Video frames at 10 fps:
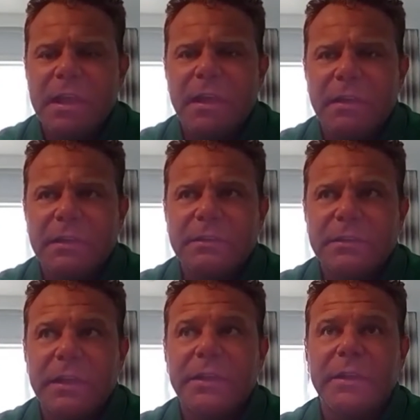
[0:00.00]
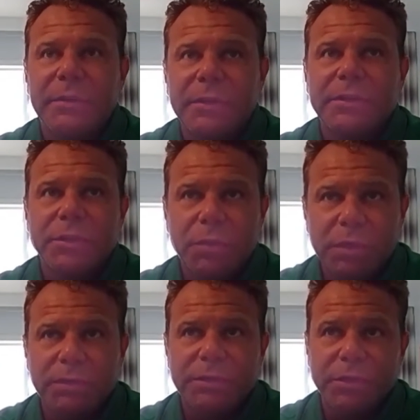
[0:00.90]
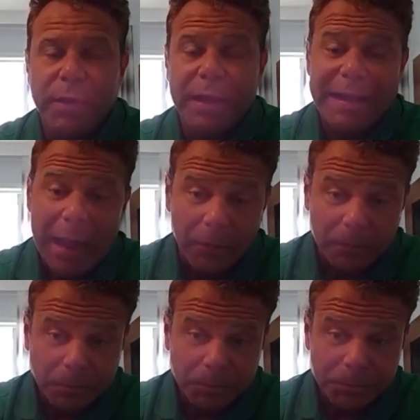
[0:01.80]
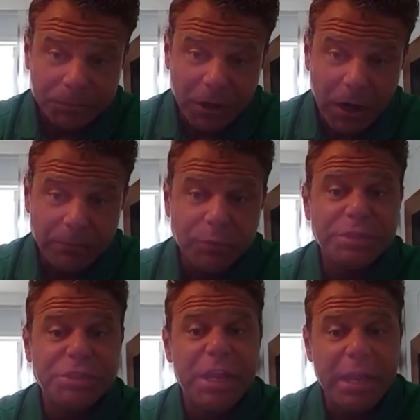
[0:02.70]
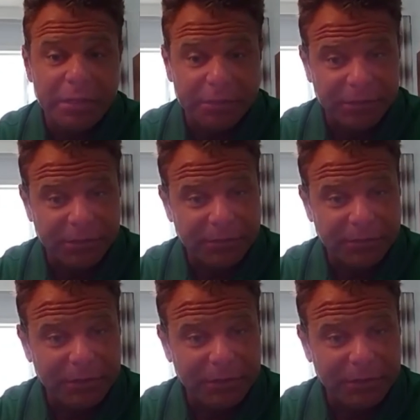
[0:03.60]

Where there's a will, there's a way. Now, comes with change.